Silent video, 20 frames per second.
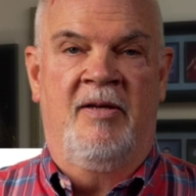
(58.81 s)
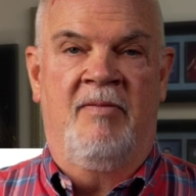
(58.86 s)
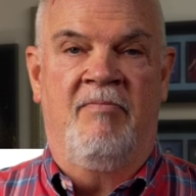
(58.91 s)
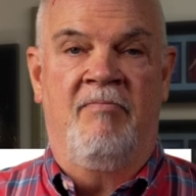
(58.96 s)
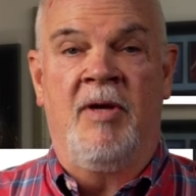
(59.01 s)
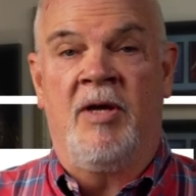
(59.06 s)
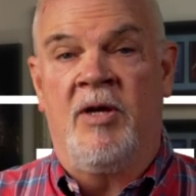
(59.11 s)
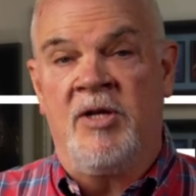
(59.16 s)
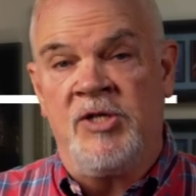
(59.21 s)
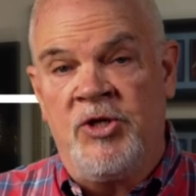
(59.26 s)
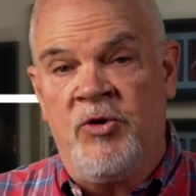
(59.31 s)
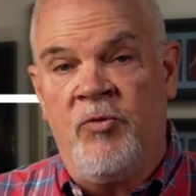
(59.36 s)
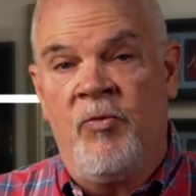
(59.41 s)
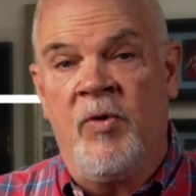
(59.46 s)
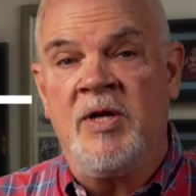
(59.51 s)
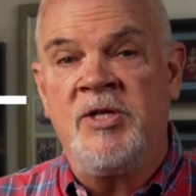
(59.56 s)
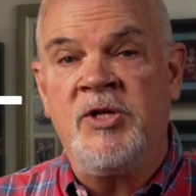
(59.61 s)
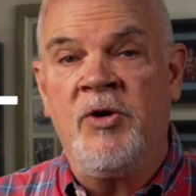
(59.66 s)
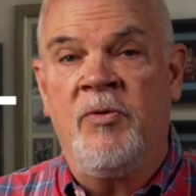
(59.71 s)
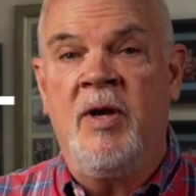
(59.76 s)
because the
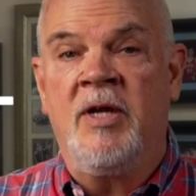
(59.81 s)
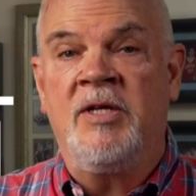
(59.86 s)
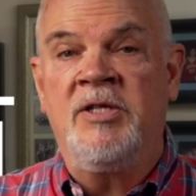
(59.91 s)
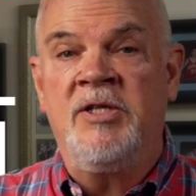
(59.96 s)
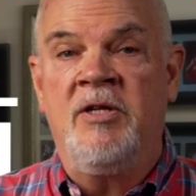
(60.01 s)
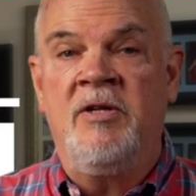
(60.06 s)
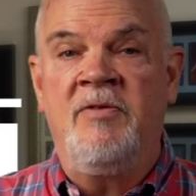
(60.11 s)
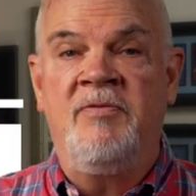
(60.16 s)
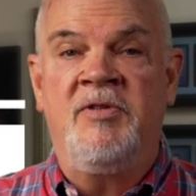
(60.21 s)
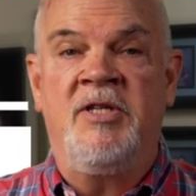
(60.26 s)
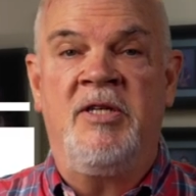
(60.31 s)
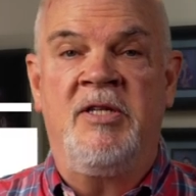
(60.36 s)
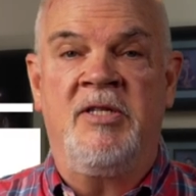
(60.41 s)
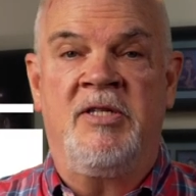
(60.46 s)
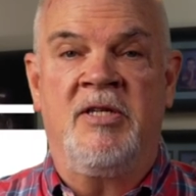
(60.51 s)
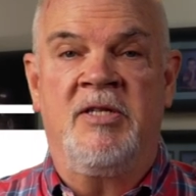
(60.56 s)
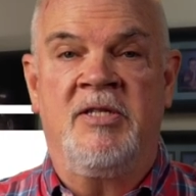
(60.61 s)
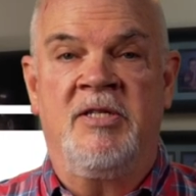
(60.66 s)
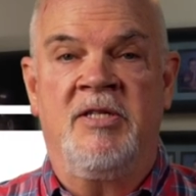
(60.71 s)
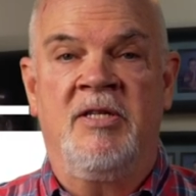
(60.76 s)
resurrection of
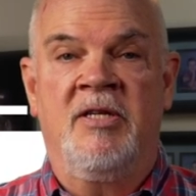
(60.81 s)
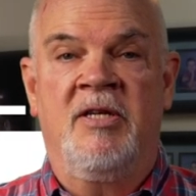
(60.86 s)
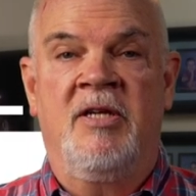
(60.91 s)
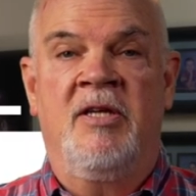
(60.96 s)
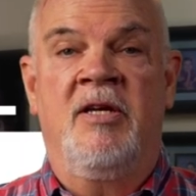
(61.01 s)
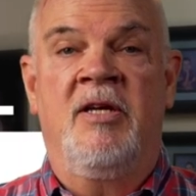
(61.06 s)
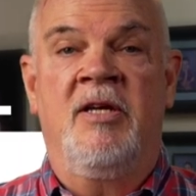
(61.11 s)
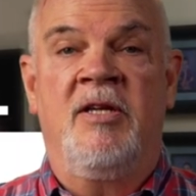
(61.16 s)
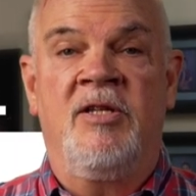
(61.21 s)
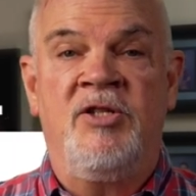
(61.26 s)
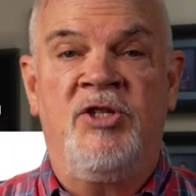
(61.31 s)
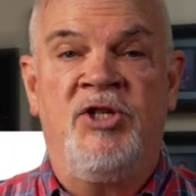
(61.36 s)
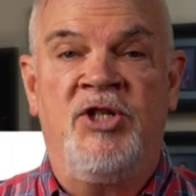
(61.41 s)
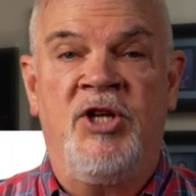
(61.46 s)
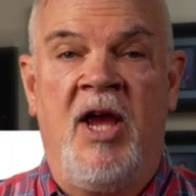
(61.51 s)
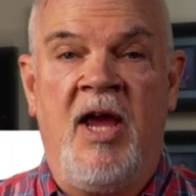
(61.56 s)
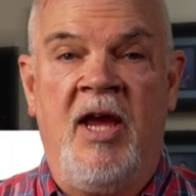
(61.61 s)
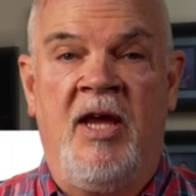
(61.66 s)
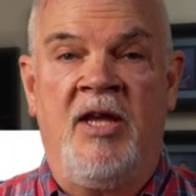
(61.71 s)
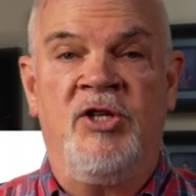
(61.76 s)
Jesus
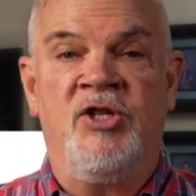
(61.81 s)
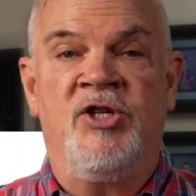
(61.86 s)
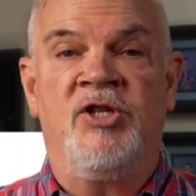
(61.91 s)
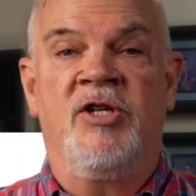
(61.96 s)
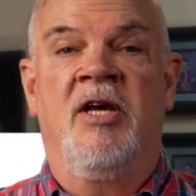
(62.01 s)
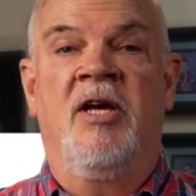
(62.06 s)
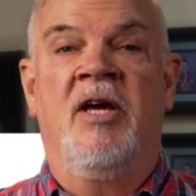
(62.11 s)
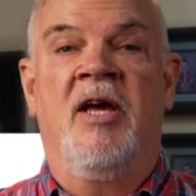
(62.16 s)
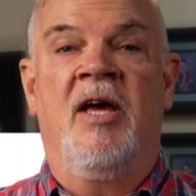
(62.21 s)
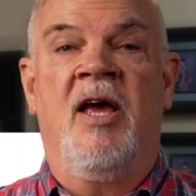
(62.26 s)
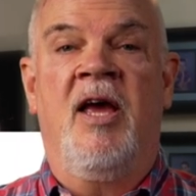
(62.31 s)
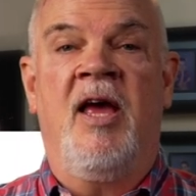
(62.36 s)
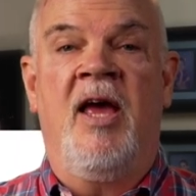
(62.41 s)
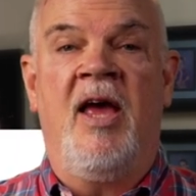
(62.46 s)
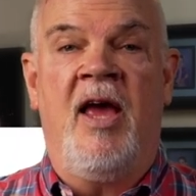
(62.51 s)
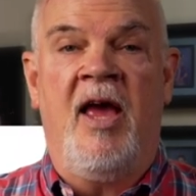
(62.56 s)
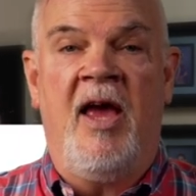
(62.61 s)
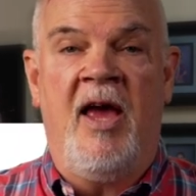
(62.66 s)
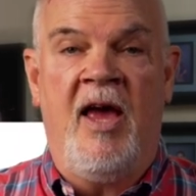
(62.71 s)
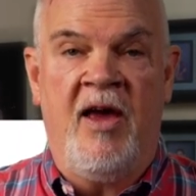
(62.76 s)
changed
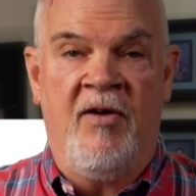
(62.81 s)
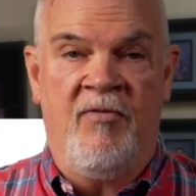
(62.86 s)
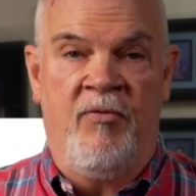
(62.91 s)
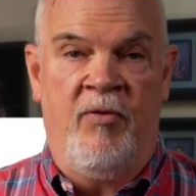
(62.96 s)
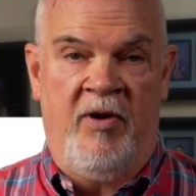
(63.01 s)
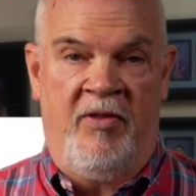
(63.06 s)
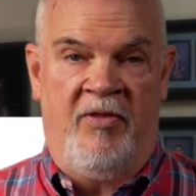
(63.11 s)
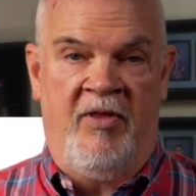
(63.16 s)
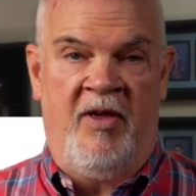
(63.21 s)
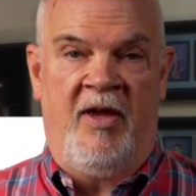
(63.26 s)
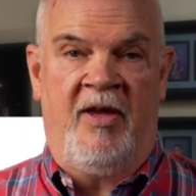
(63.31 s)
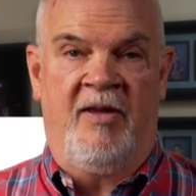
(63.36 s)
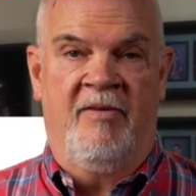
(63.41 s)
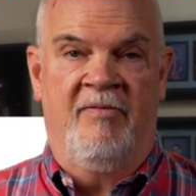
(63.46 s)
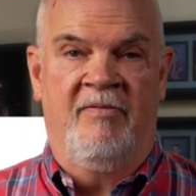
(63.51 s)
everything.